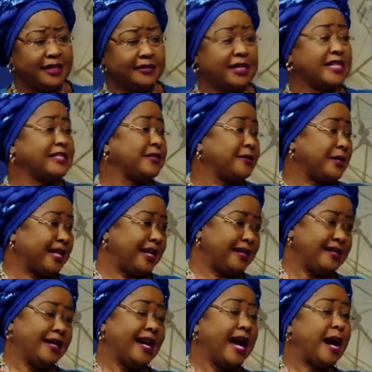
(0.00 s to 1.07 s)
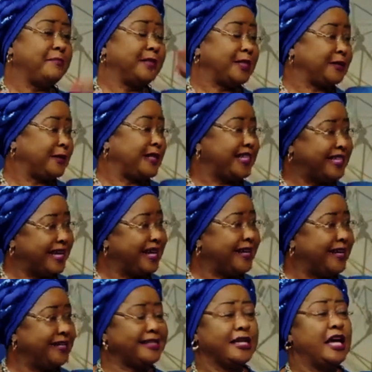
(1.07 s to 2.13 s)
So I said, okay, I'm just going to
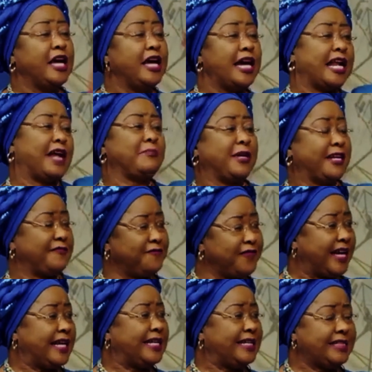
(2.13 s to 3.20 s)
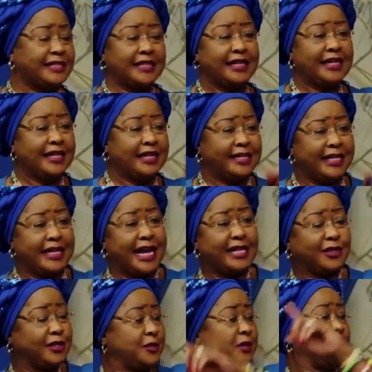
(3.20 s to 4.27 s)
take it and I'm going to fail it. Then
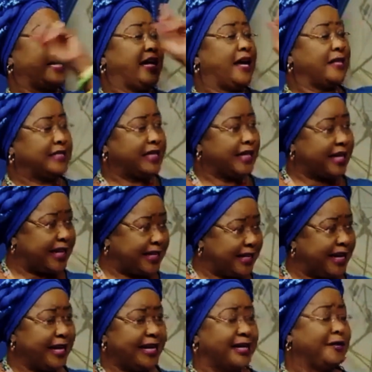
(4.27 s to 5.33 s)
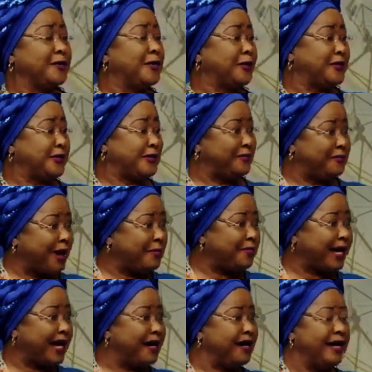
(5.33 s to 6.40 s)
I thought, okay, I'll take a year and go to
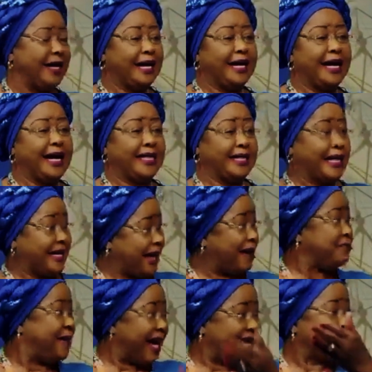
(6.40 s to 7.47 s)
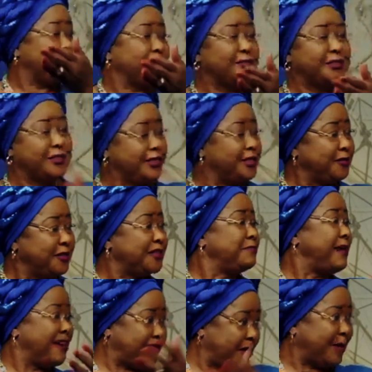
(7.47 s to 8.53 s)
Zimbabwe and then come back and continue
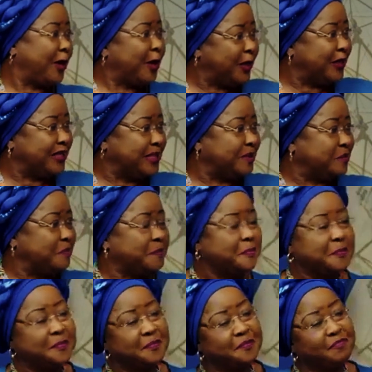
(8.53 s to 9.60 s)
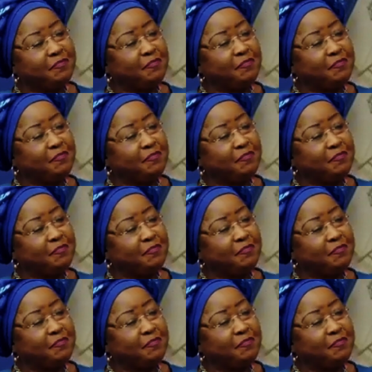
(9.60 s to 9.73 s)
with my pharmacology.